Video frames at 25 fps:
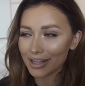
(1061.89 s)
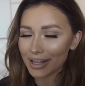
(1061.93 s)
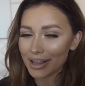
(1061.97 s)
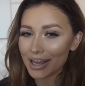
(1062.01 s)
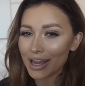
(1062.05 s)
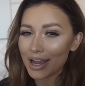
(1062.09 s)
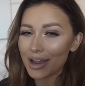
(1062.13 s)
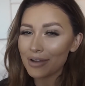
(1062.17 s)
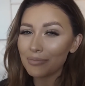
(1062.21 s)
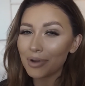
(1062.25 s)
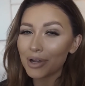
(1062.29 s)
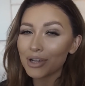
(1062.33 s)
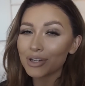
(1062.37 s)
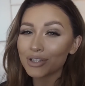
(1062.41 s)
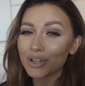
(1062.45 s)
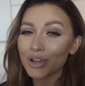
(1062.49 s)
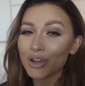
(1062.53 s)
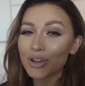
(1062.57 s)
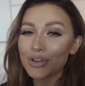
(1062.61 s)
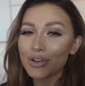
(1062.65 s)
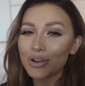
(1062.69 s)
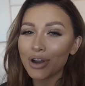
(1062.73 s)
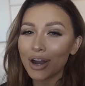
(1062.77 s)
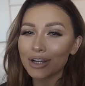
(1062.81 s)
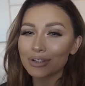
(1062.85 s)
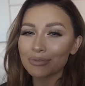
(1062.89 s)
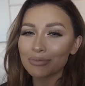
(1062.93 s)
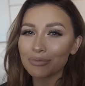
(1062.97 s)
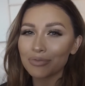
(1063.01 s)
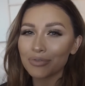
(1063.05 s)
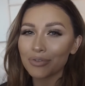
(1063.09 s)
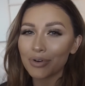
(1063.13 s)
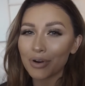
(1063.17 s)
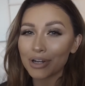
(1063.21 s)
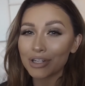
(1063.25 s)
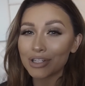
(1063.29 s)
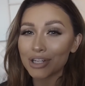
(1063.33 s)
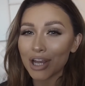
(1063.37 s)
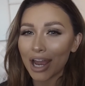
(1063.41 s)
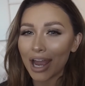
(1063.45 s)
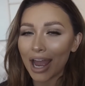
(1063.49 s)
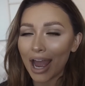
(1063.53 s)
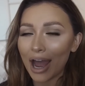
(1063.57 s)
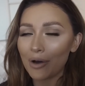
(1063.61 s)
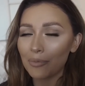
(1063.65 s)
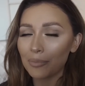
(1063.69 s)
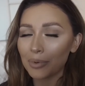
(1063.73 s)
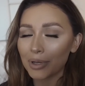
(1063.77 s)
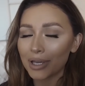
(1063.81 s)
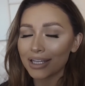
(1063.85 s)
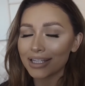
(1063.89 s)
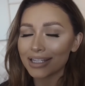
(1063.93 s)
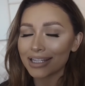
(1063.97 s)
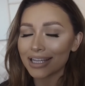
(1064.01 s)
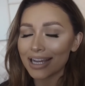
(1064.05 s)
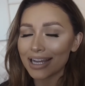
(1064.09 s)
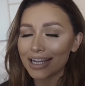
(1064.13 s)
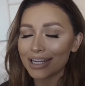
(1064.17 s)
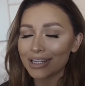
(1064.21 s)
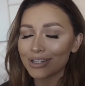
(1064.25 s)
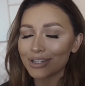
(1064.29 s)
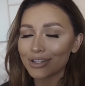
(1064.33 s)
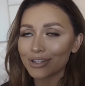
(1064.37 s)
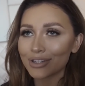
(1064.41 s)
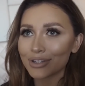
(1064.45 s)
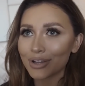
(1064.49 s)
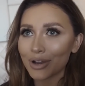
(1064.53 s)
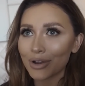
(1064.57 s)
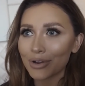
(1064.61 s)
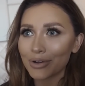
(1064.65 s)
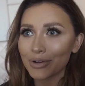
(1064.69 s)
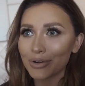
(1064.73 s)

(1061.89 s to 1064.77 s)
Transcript: I think I might show you guys before I check out, because it's so